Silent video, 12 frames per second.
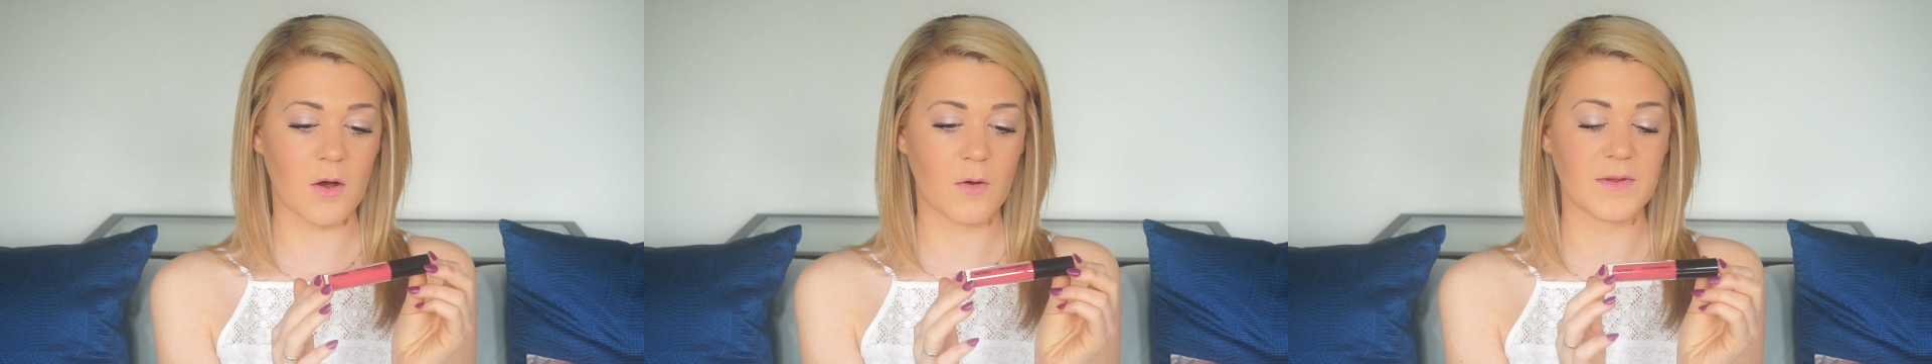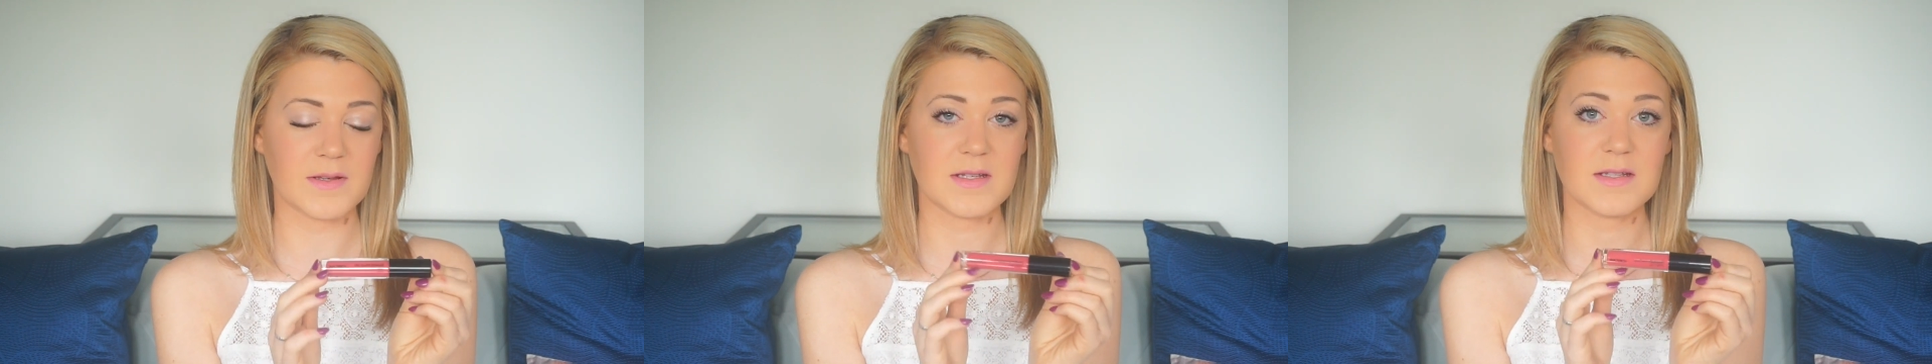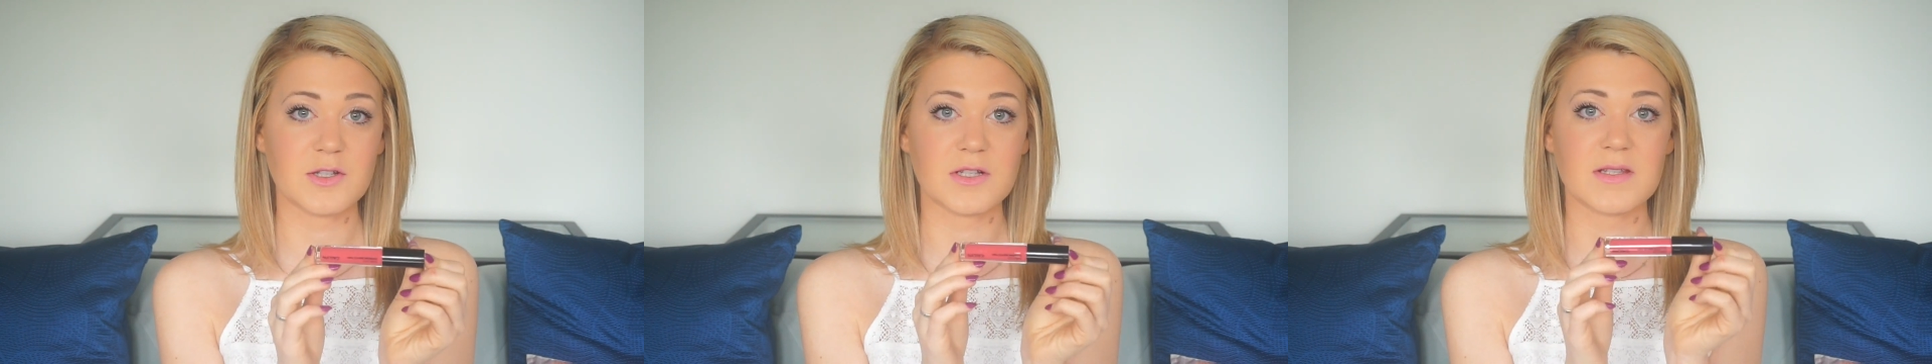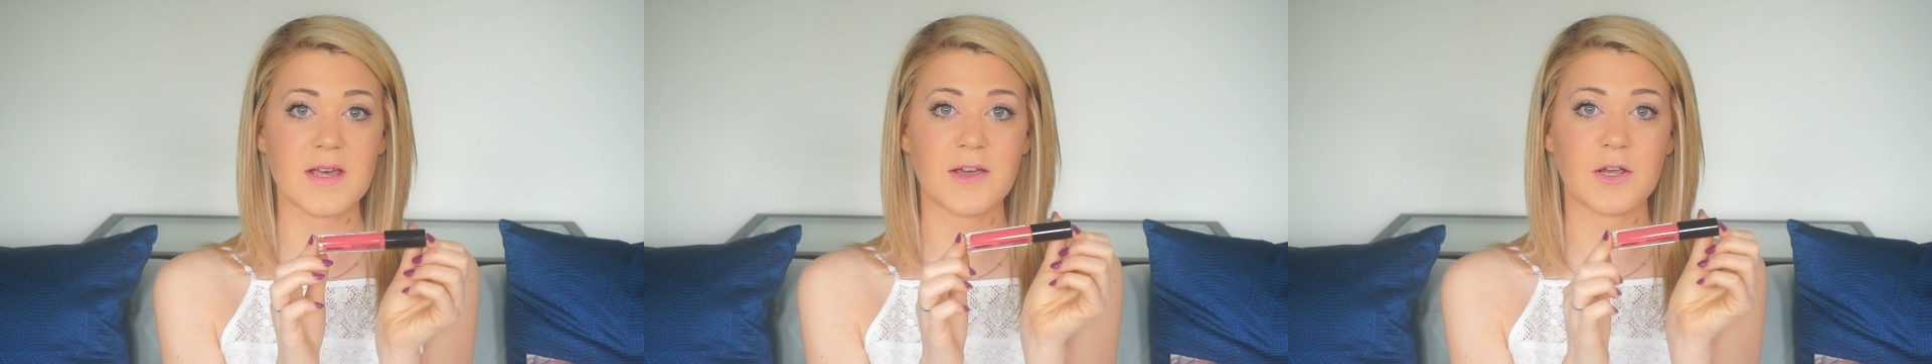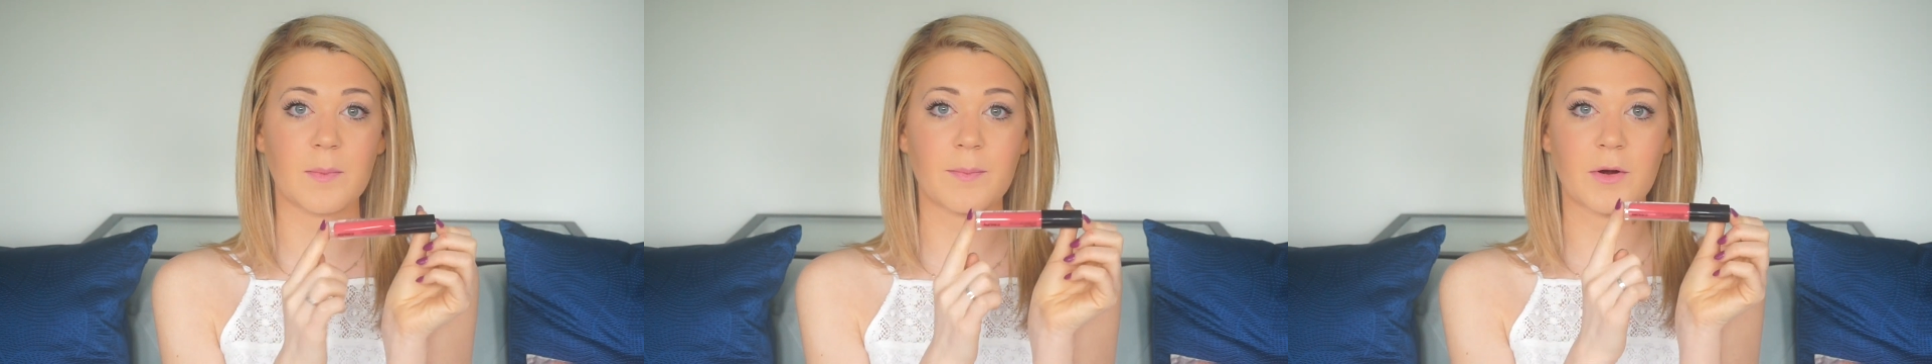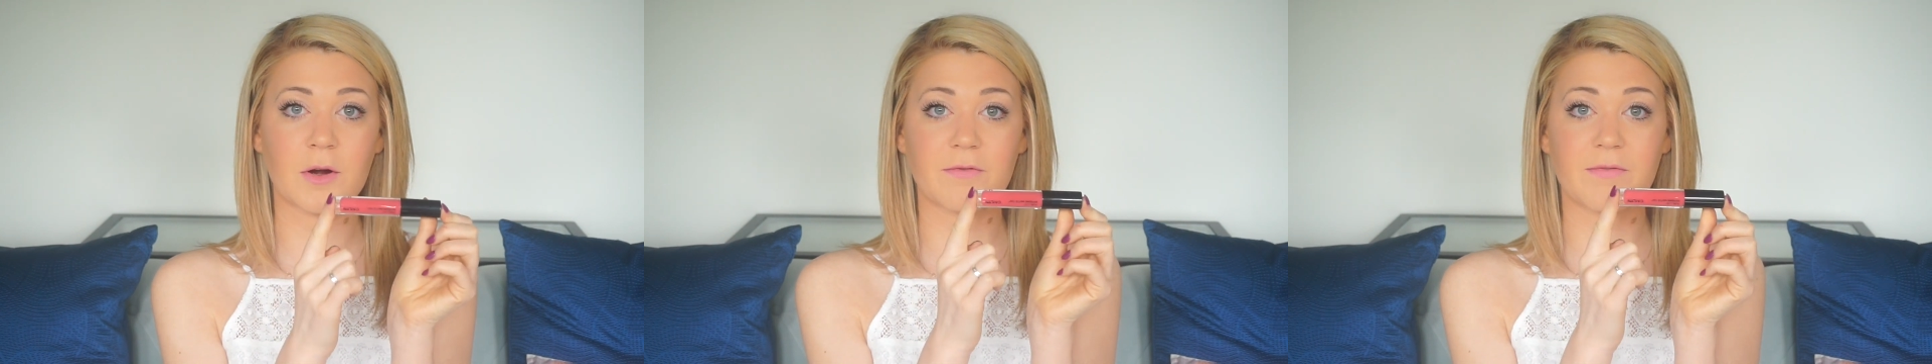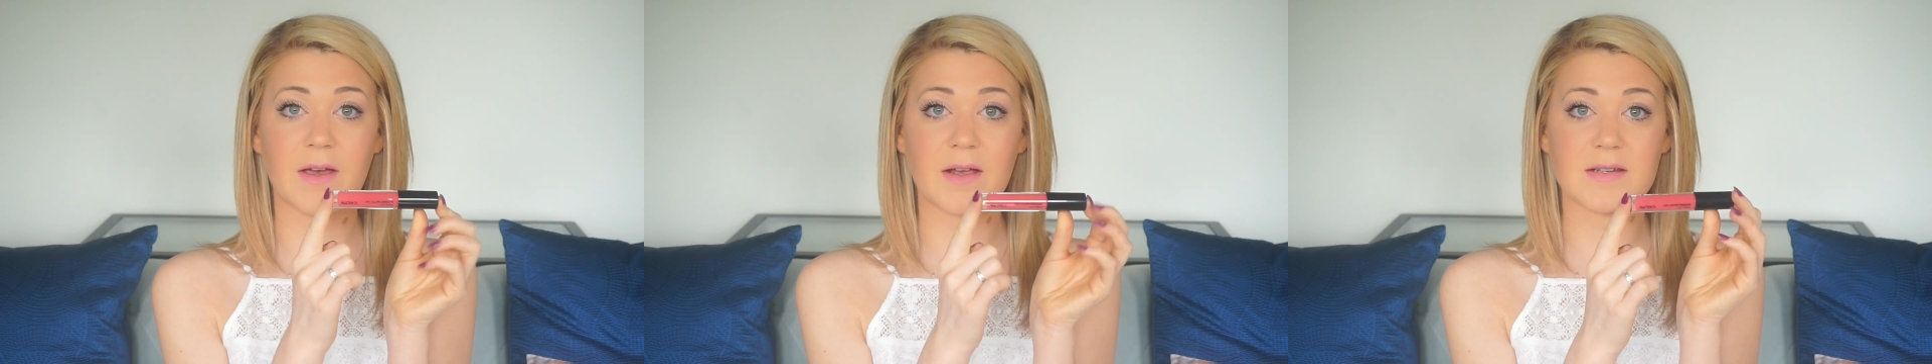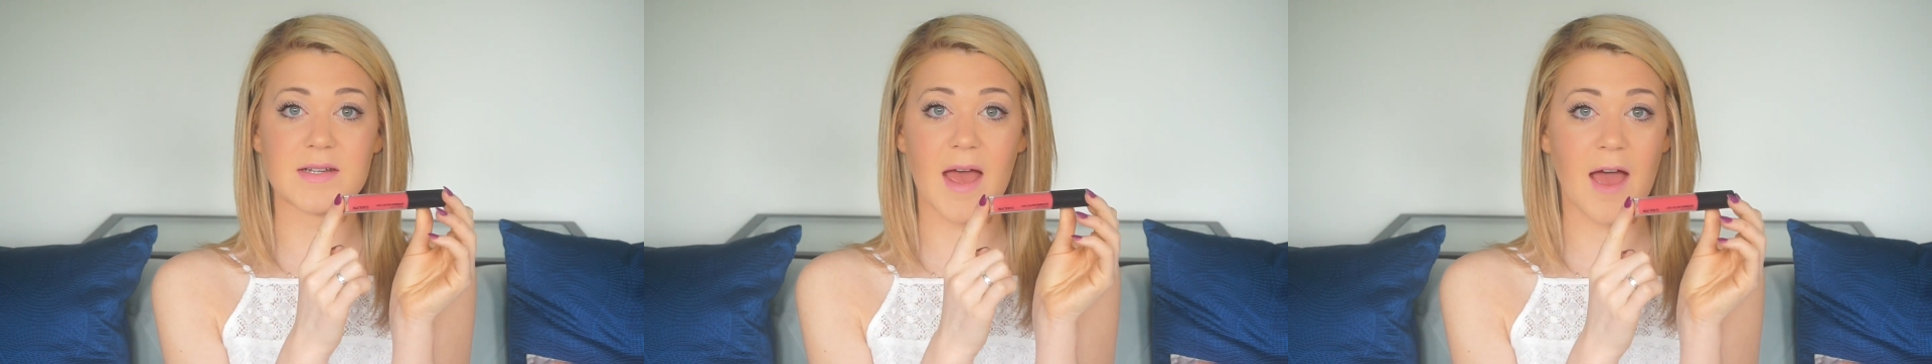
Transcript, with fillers: Oh, this is just like your perfect